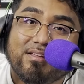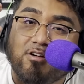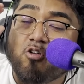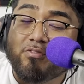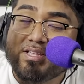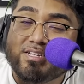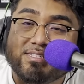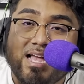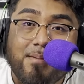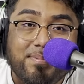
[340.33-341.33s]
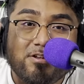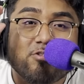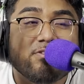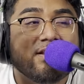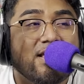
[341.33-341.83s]
Hopefully it doesn't happen.
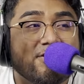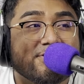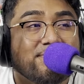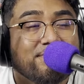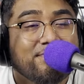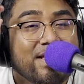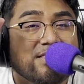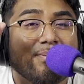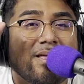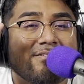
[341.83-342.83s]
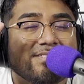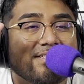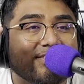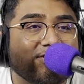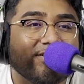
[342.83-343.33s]
Hopefully Lakers make the playoffs
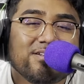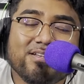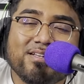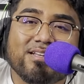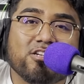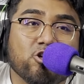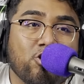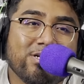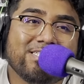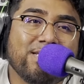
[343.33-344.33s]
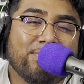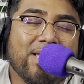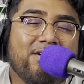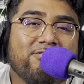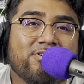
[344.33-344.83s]
next year, go on a deep
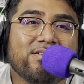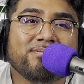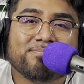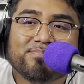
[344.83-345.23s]
playoff run.